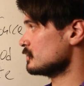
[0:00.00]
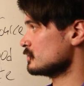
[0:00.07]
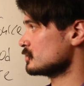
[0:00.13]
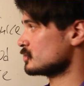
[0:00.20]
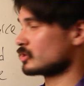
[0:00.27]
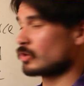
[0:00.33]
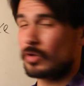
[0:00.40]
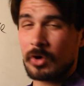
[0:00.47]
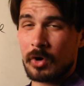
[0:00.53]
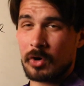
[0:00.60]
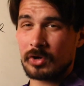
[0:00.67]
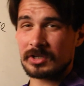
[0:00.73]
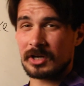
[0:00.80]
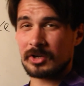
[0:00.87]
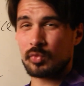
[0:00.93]

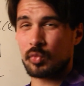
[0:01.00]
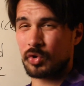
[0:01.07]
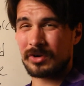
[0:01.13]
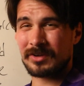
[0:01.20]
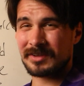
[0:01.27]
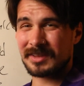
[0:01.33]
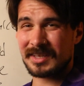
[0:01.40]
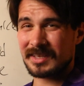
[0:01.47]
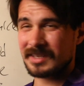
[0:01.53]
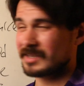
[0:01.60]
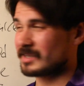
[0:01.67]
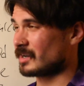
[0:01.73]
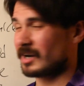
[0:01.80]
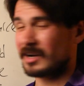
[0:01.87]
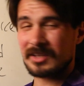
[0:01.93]
so-called unworthy
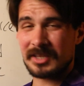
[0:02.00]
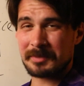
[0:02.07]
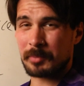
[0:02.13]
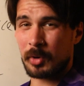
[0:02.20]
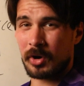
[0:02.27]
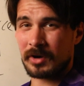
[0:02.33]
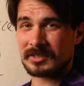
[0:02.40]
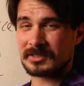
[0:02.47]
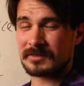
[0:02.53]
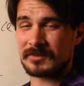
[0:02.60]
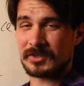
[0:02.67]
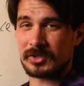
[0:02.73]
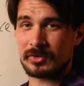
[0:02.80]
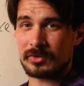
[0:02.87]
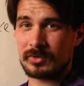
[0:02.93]
and ugly parts of
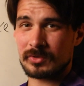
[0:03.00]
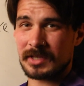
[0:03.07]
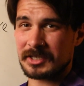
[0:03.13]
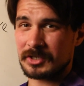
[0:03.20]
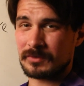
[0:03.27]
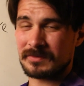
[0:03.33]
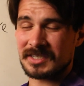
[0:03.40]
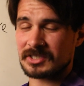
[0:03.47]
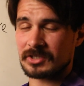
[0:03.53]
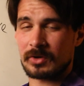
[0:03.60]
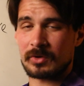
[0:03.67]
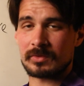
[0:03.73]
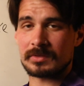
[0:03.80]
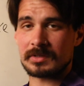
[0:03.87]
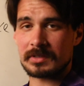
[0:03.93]
you that you've
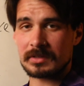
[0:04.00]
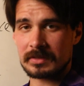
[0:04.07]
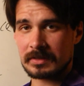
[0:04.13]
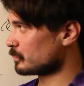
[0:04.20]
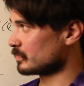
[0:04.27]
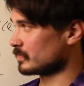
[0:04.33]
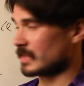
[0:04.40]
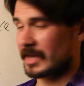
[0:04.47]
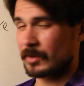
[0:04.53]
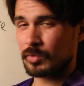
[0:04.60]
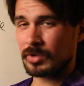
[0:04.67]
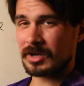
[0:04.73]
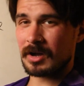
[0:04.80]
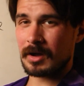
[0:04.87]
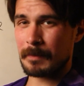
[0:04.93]
disowned. They
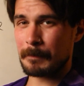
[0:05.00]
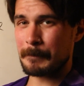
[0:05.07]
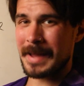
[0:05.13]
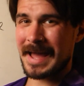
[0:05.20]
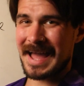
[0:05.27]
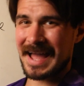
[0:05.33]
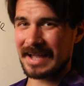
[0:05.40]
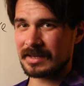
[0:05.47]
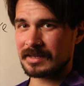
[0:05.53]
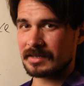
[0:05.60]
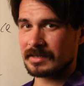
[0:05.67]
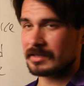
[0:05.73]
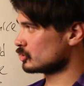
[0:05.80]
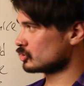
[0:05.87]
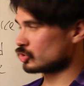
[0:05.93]
will come back
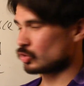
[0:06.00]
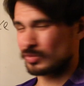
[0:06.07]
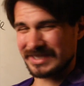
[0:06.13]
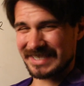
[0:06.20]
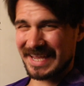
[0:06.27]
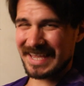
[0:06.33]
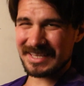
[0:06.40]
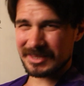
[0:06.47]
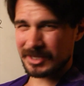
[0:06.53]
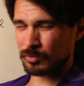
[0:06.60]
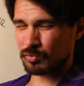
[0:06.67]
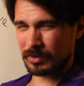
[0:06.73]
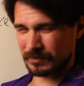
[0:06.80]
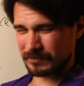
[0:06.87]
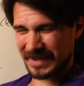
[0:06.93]
to take their
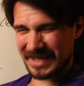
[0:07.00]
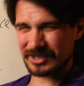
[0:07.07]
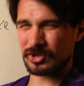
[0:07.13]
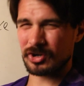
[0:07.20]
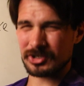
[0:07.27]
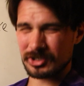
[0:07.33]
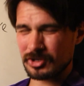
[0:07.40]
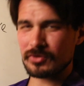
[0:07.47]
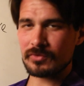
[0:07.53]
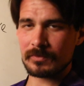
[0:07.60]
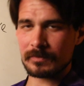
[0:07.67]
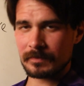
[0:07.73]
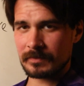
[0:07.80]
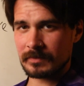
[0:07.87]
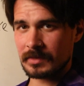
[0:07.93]
revenge on you.
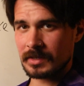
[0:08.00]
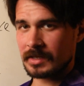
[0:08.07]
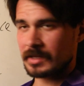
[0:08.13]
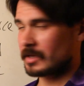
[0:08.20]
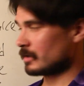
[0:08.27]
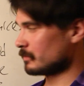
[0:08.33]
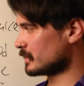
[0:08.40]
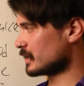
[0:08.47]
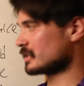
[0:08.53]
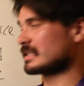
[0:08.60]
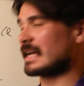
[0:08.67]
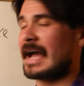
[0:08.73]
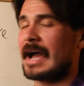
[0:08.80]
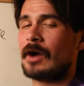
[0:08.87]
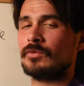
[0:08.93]
Because
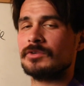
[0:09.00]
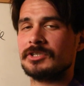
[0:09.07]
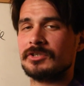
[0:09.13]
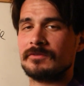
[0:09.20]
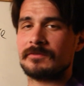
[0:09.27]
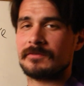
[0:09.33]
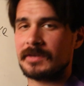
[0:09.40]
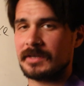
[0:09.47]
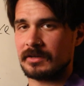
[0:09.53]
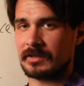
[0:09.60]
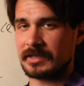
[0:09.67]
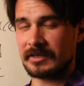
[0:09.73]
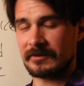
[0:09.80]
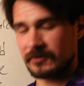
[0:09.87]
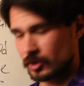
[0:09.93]
how would you feel
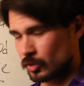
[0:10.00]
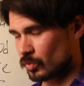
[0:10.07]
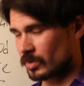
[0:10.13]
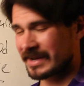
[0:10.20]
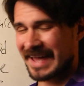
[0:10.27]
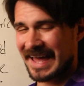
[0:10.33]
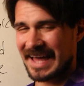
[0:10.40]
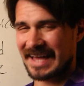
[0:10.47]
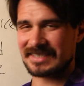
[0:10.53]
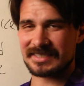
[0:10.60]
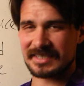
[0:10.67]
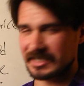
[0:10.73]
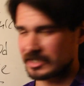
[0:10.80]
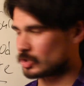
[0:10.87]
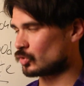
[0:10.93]
if you were cast
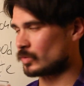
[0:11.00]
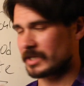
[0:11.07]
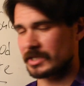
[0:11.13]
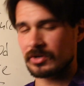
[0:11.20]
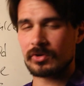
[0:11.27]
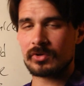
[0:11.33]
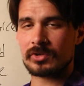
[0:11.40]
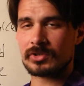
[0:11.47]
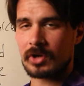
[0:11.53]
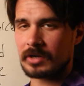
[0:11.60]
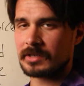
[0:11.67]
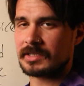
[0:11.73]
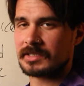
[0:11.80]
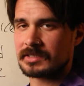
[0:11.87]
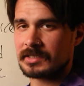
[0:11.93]
into eternal
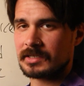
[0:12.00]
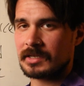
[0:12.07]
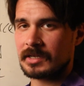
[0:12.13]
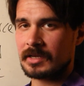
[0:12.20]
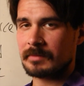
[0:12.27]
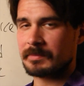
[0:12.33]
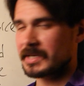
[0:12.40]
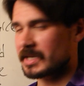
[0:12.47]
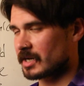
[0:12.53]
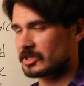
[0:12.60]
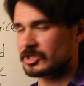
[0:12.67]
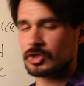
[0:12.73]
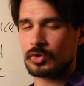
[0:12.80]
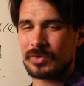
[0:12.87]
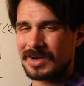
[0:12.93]
darkness
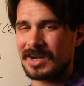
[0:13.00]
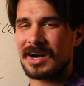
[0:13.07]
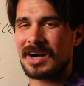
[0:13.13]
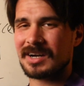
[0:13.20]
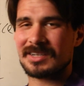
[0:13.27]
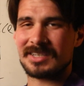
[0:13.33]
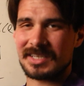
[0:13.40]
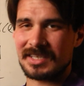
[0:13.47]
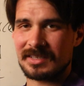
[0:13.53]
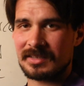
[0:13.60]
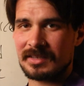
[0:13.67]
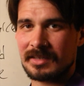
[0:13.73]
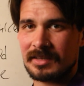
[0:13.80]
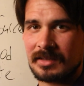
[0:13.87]
because you were ugly